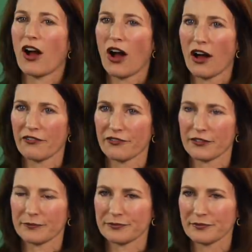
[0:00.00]
off.
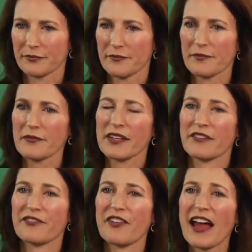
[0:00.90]

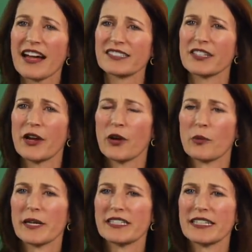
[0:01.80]
In fact,
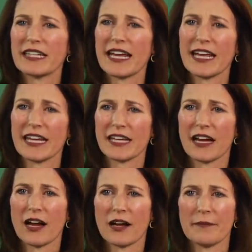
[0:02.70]
we did a,
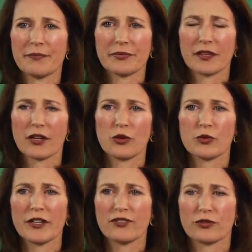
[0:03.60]
um, a
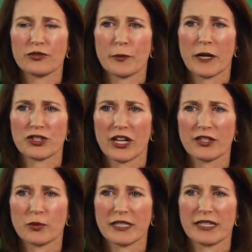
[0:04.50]
research
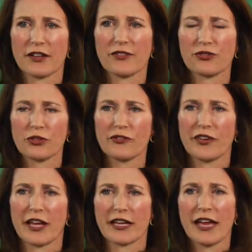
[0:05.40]
project, we did a
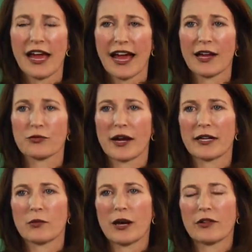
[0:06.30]
survey at Write
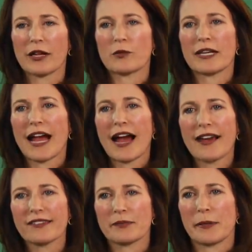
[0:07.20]
It Well, and we
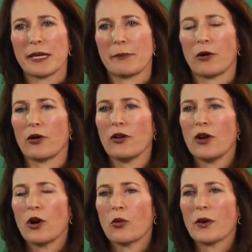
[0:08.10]
asked people
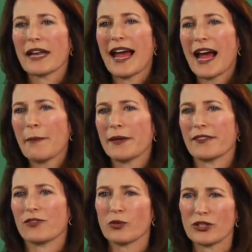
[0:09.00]
what
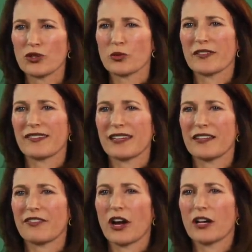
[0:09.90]
happens when you
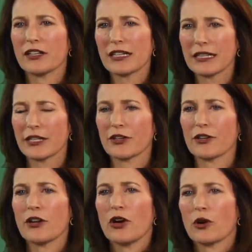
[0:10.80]
receive unclear
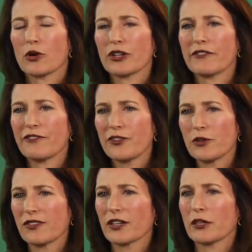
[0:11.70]
or
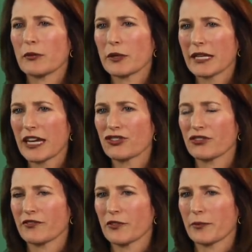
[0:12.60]
confusing
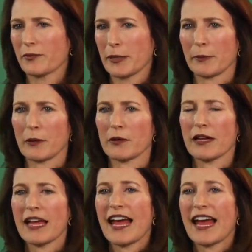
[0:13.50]
communication from people
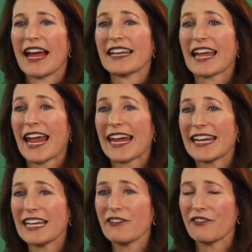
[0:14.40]
and
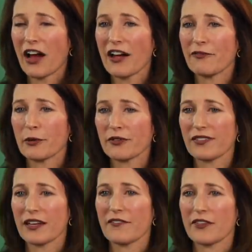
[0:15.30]

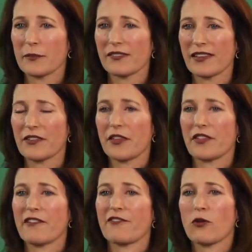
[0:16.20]
85% of them said that
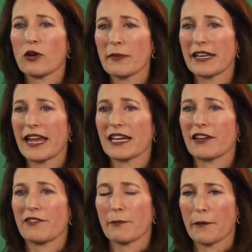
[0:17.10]
they form a
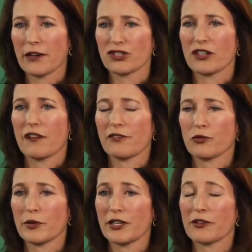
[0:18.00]
negative impression of the
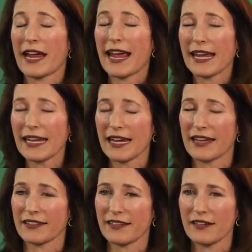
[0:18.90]
reader
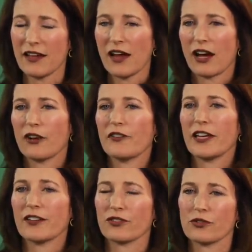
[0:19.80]
and of
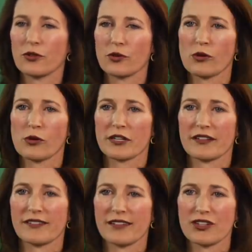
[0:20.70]
his or her
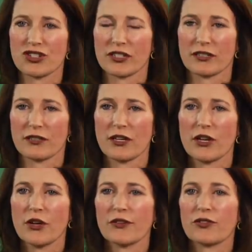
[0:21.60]
organization.
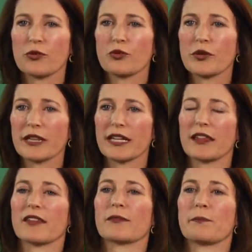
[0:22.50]
So, really,
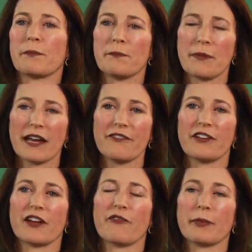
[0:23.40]
this
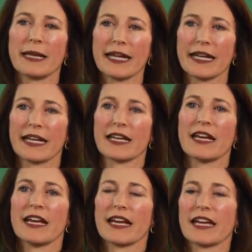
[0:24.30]
benefit of planning
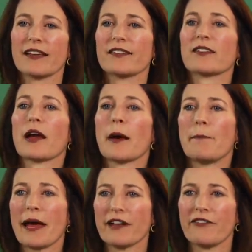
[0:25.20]
is a
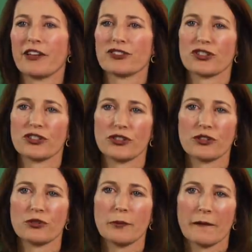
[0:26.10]
benefit to
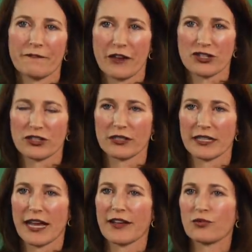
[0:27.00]
you
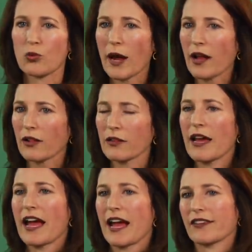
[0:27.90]
professionally as well
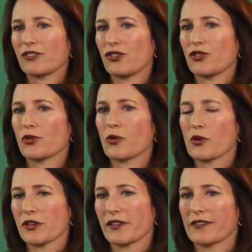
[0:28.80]
as to your
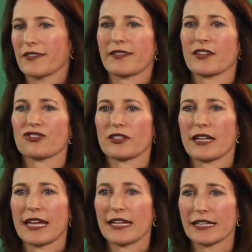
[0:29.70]
organization
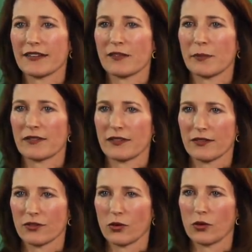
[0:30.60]
and its
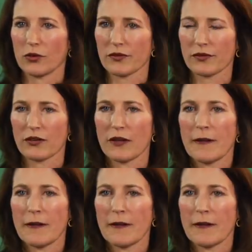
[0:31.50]
business goals.